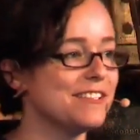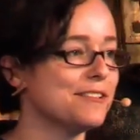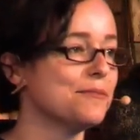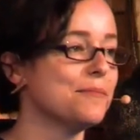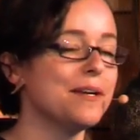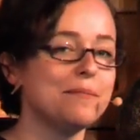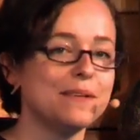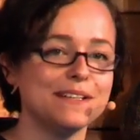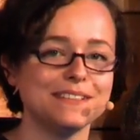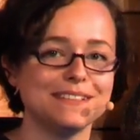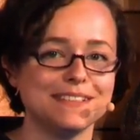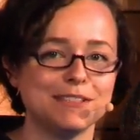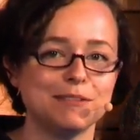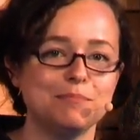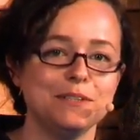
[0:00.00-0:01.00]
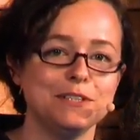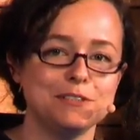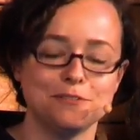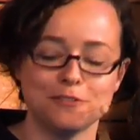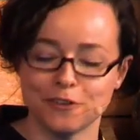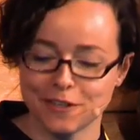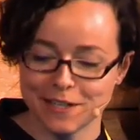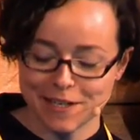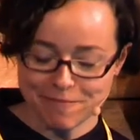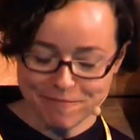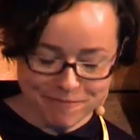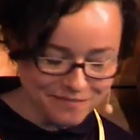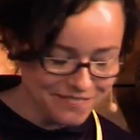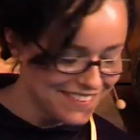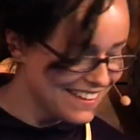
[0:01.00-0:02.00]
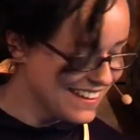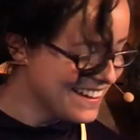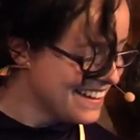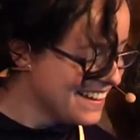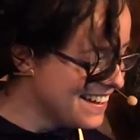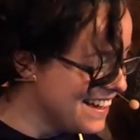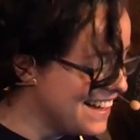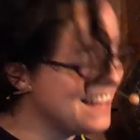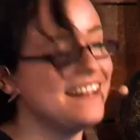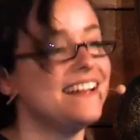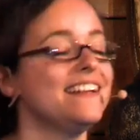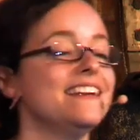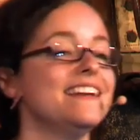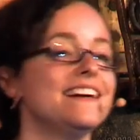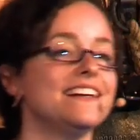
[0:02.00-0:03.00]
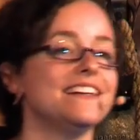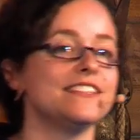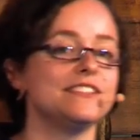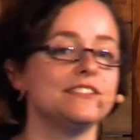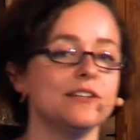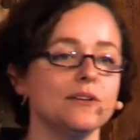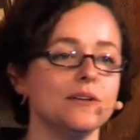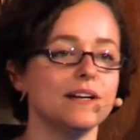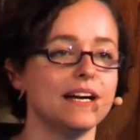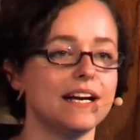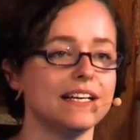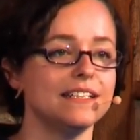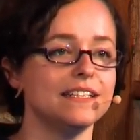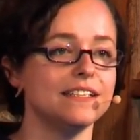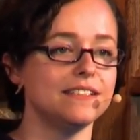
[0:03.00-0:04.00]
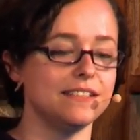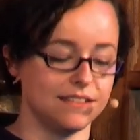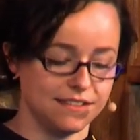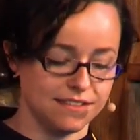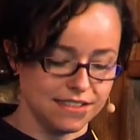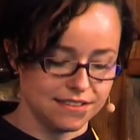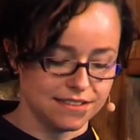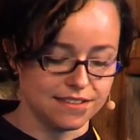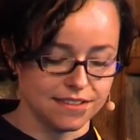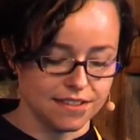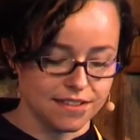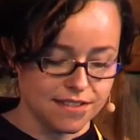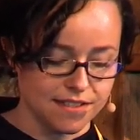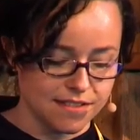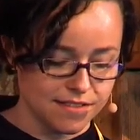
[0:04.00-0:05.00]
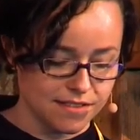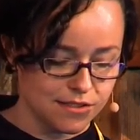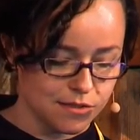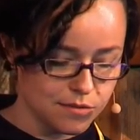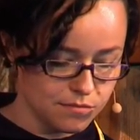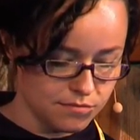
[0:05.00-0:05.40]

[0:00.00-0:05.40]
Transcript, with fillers: So maybe that's the speech for them. And so I did this, I